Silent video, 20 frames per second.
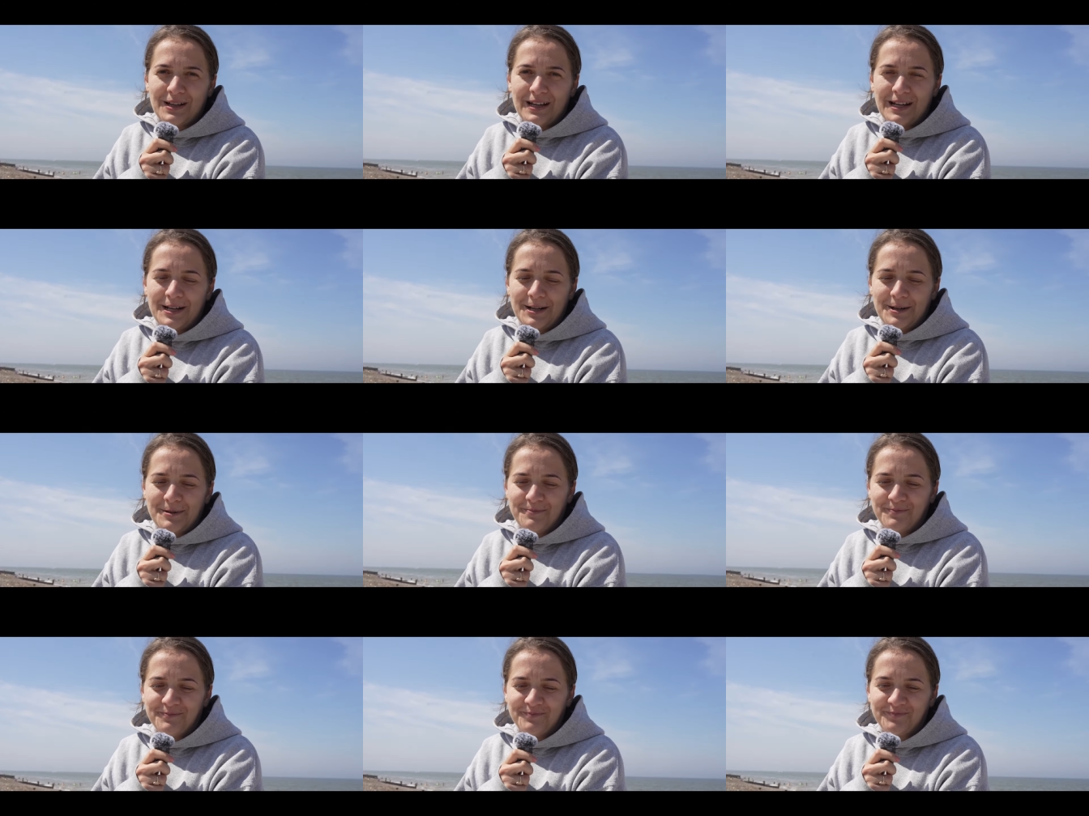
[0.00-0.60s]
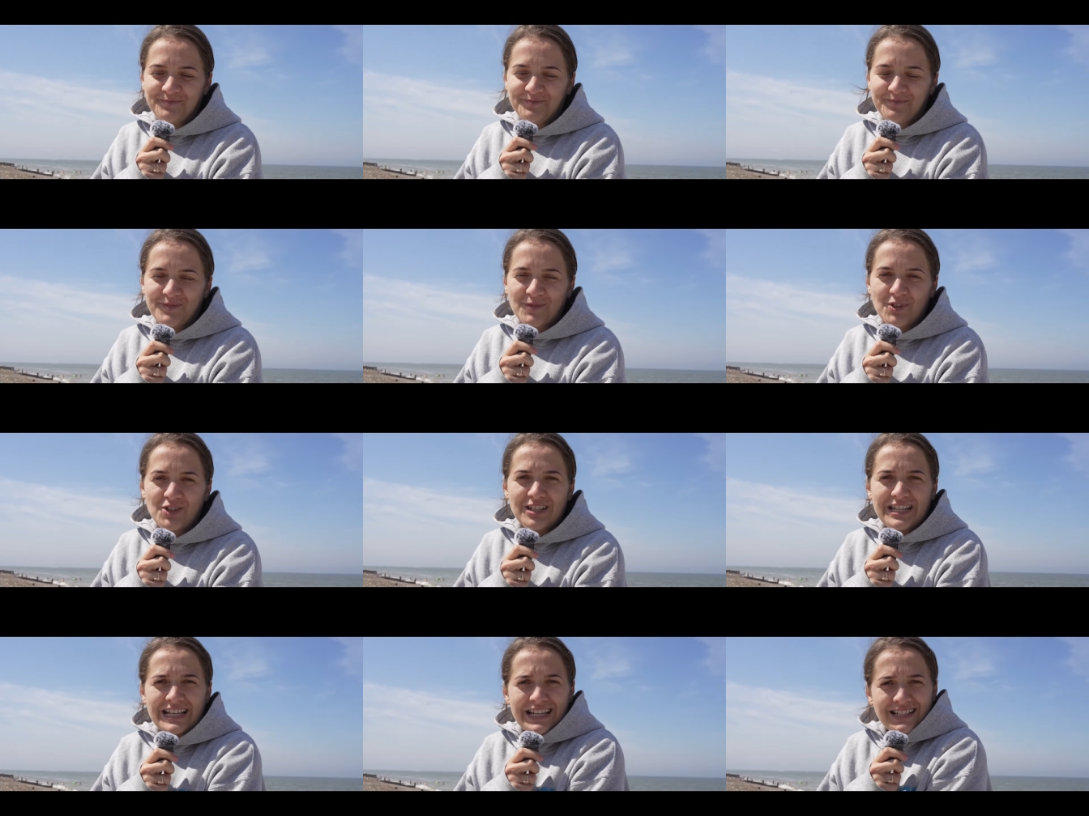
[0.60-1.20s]

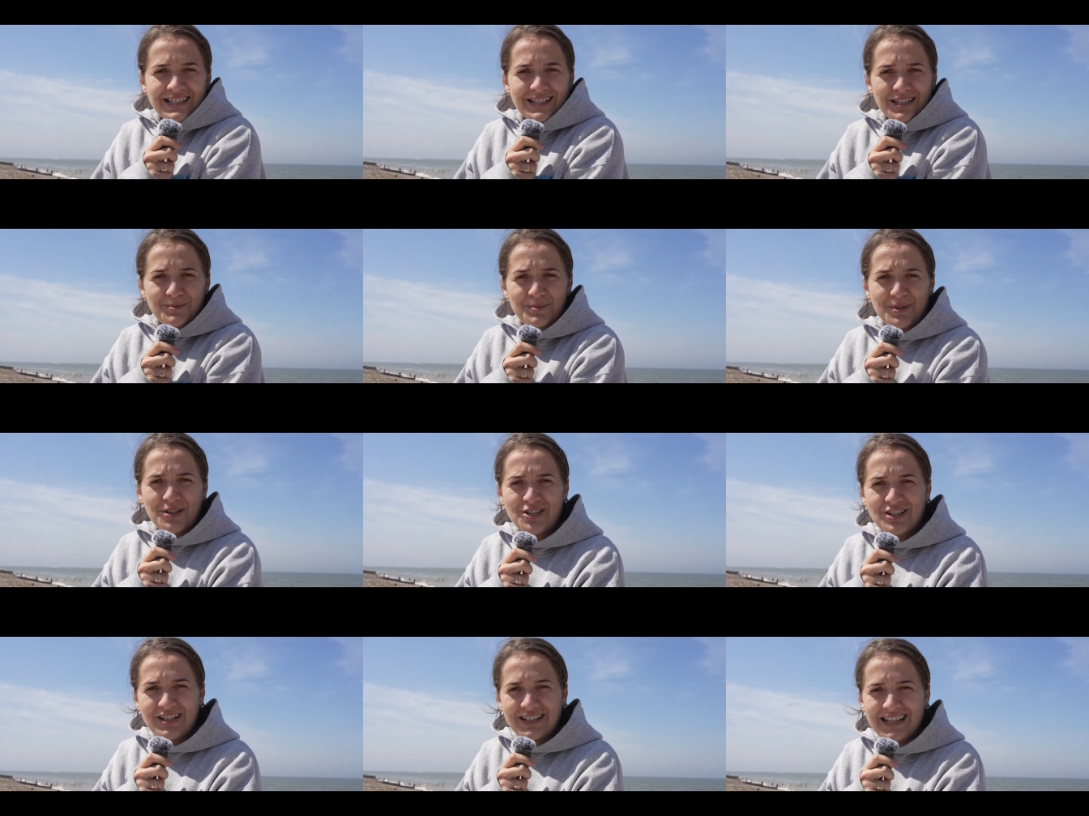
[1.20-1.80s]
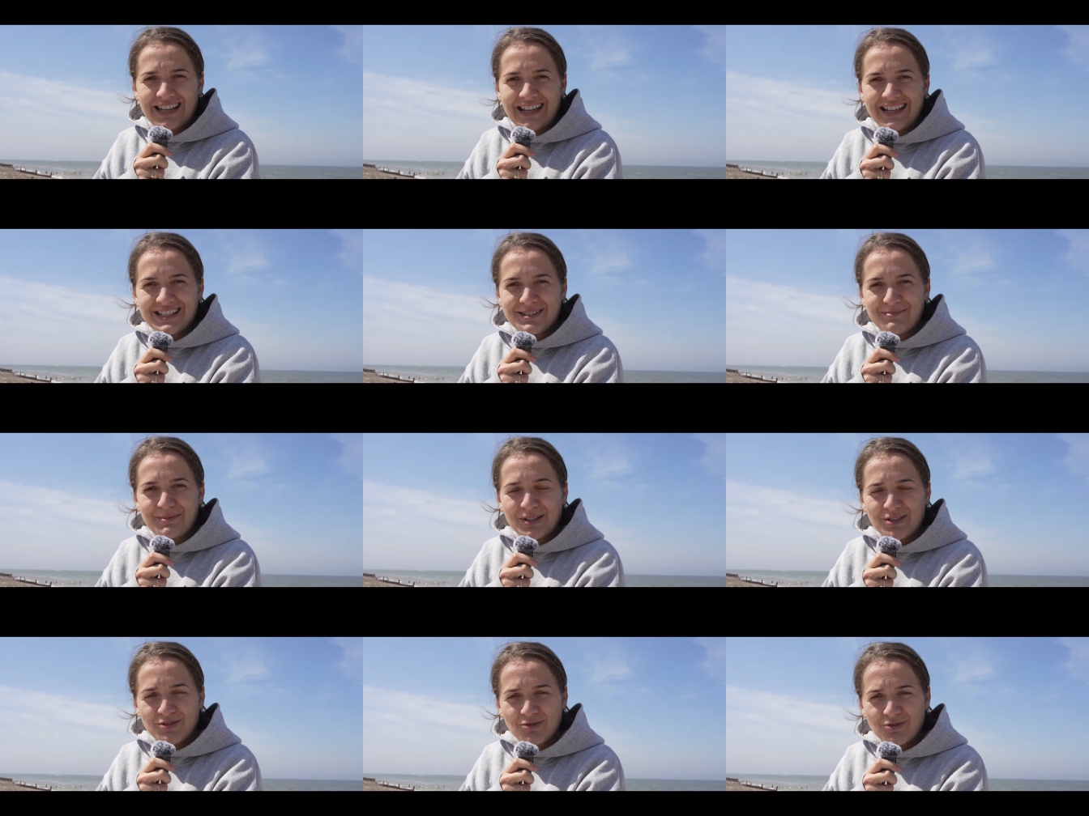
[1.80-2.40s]
Today is a special day because my